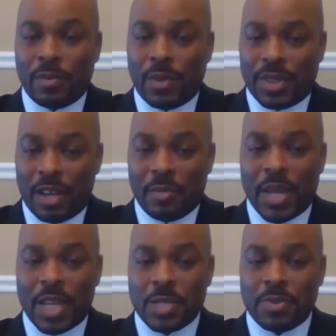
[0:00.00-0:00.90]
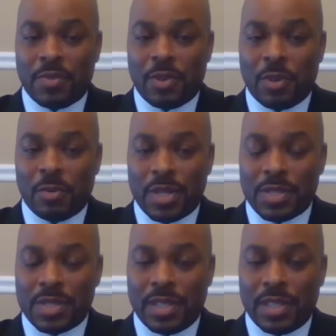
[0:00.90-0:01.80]
But without past
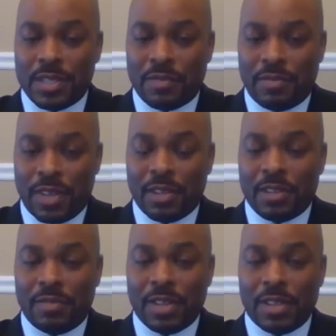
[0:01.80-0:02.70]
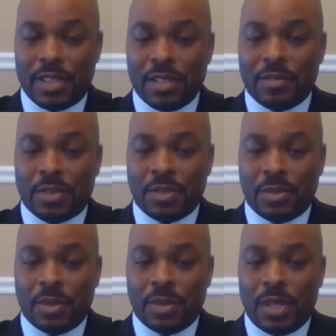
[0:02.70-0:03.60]
performance, it is a very, very
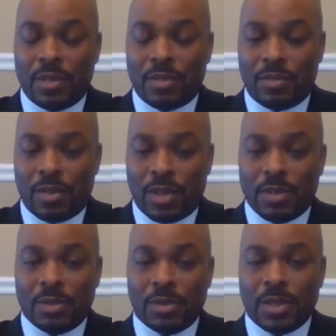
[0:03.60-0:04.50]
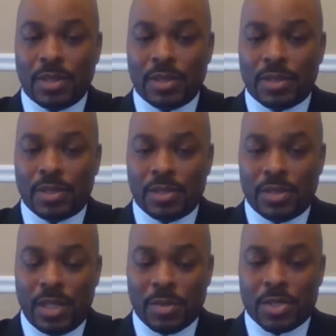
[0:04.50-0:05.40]
difficult road
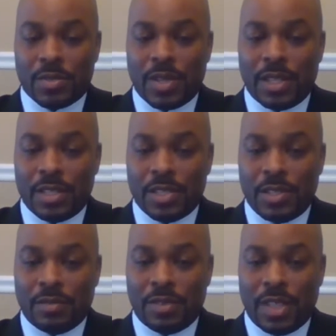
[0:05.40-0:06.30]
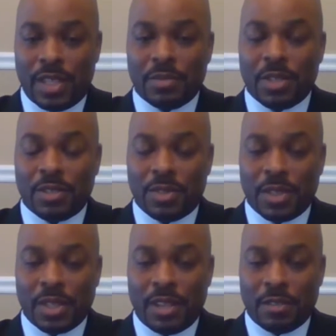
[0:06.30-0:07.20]
to demonstrate that you have done
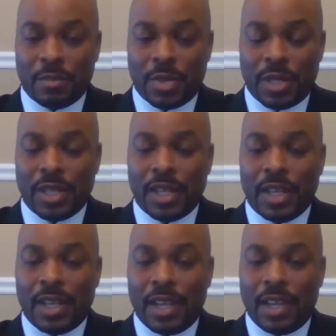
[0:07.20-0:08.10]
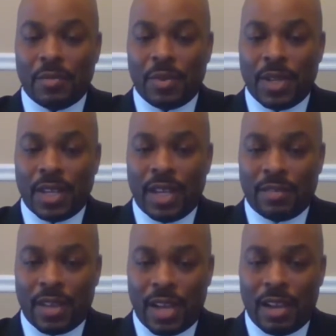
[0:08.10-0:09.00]
work for the government, and we can
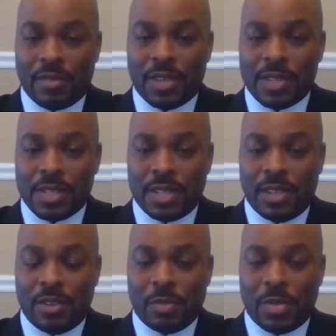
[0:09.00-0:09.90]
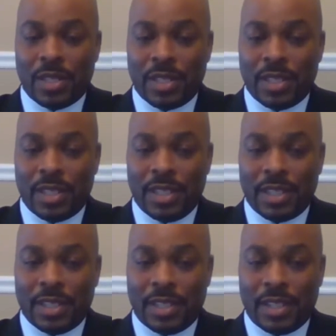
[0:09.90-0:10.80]
have confidence in your ability to
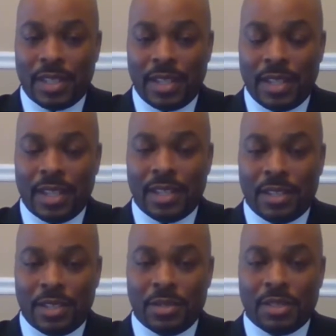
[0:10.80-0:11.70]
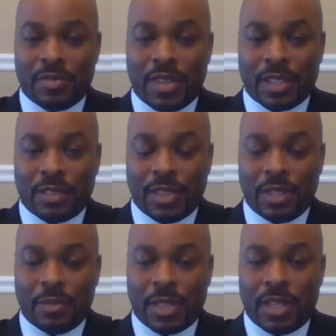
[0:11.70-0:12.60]
get it done again and do it
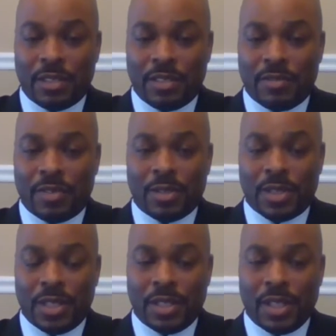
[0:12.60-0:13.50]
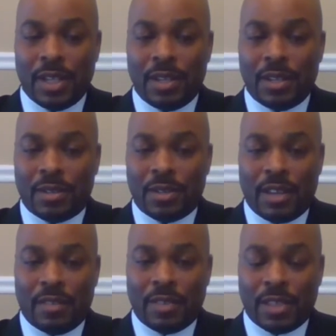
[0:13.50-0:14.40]
effectively without defaulting
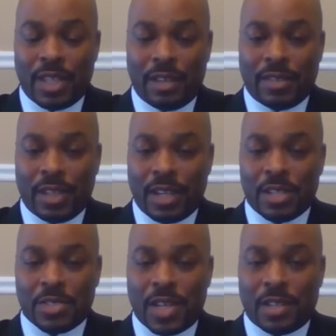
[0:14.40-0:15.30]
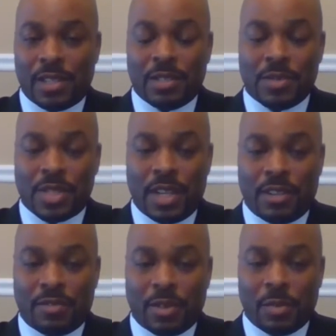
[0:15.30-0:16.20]
or having to have the contract closed
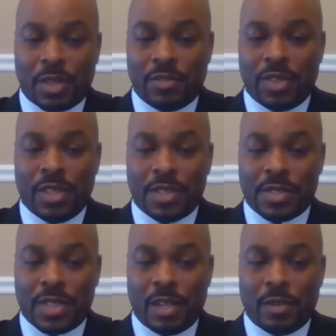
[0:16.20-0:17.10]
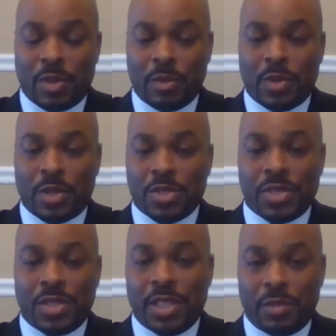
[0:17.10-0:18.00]
out from a convenience standpoint
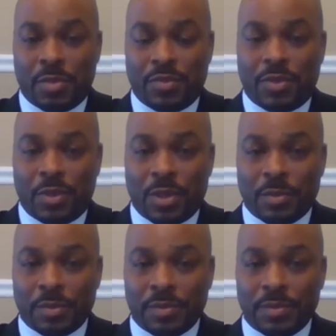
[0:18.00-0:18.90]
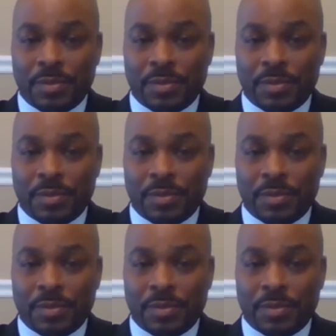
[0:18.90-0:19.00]
because you didn't perform.